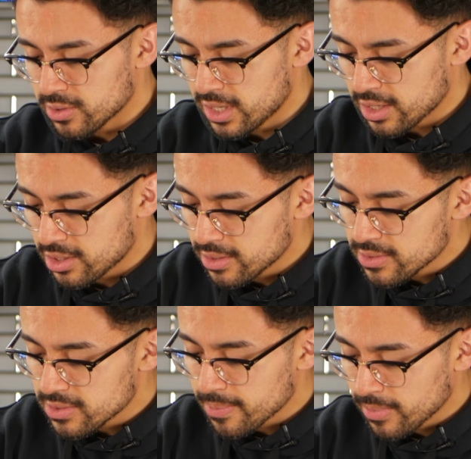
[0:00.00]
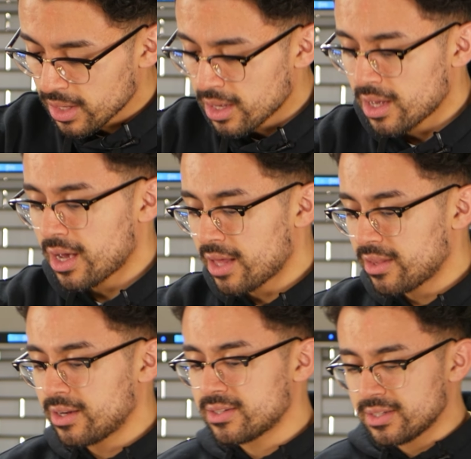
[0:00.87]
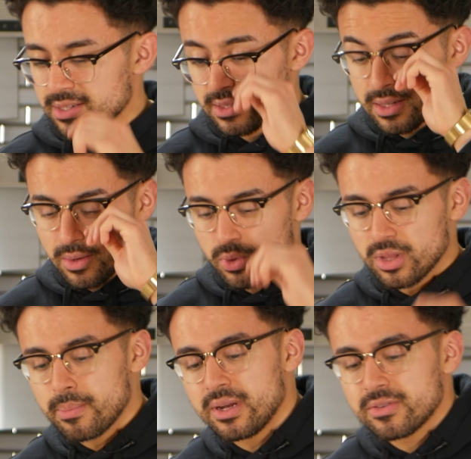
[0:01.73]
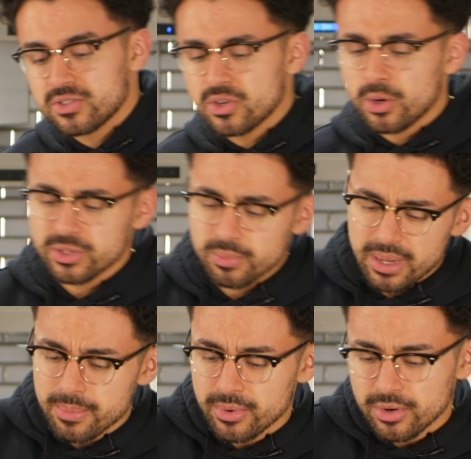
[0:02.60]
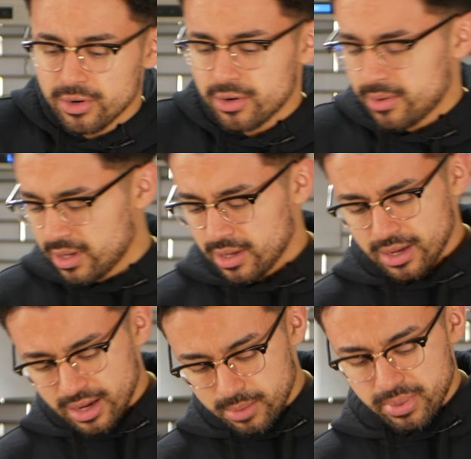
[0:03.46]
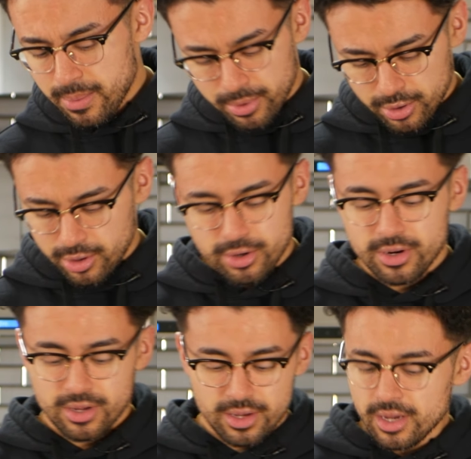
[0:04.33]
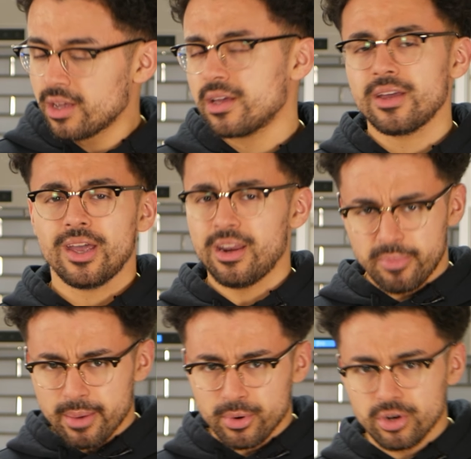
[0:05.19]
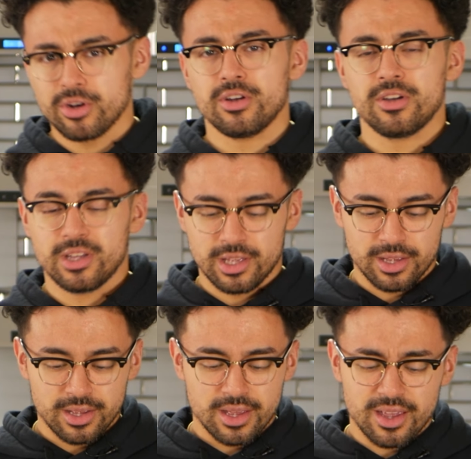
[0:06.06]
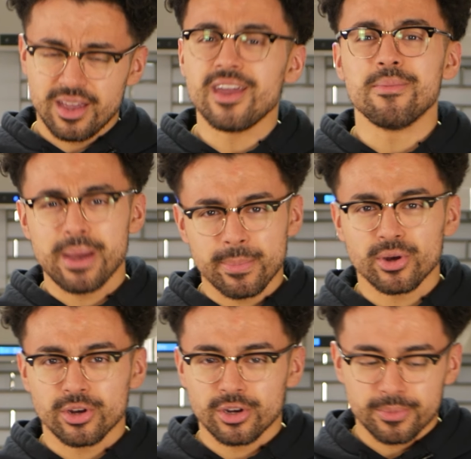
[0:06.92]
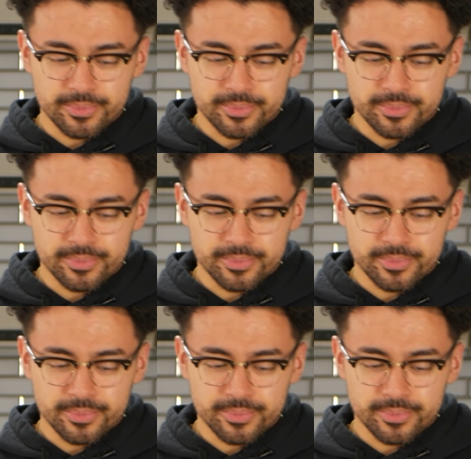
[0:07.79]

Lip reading: sections, and then he seasons it with a bit of salt, pepper, and pepper, and pepper, and pepper.